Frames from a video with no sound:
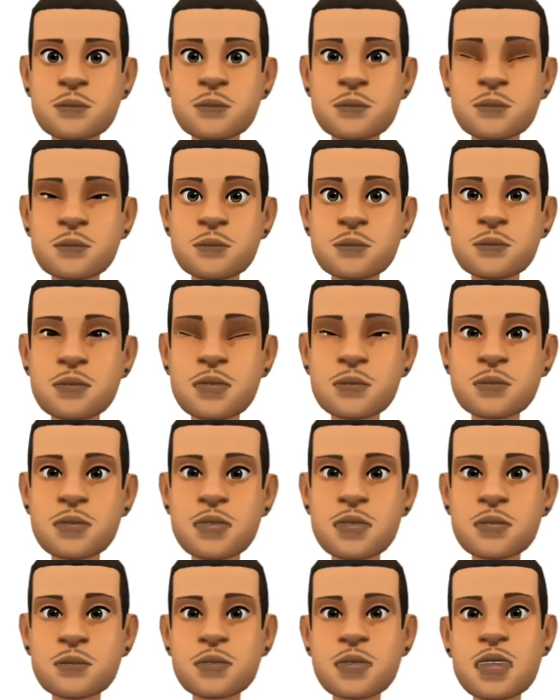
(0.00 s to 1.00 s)
For
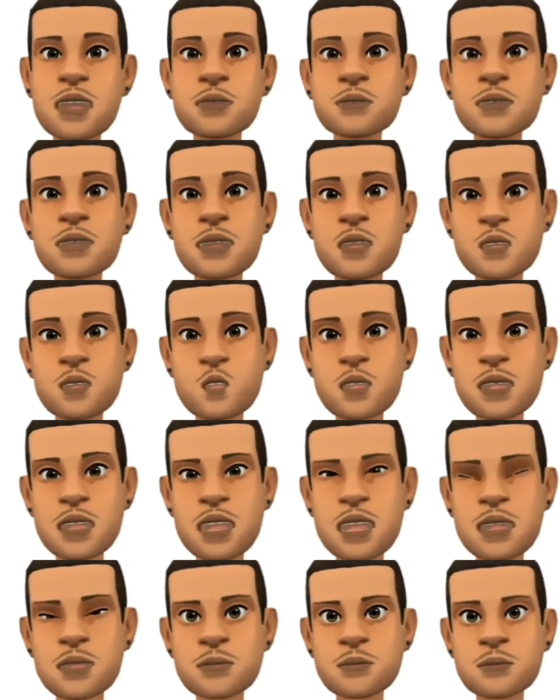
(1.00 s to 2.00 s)
almost 27
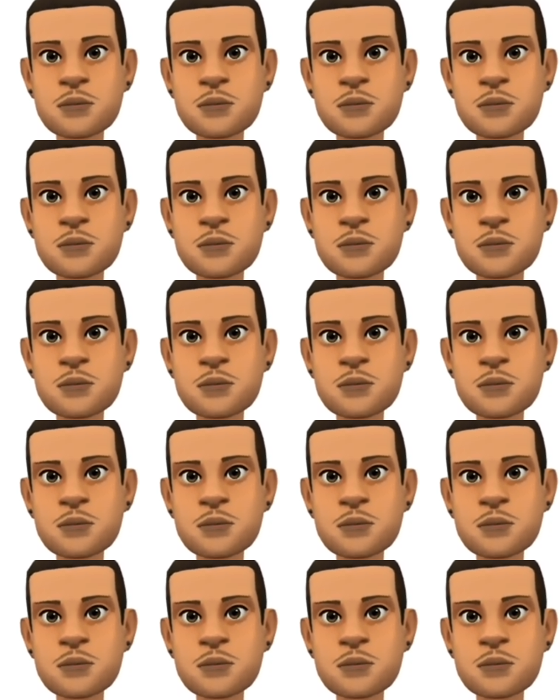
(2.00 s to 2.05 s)
years,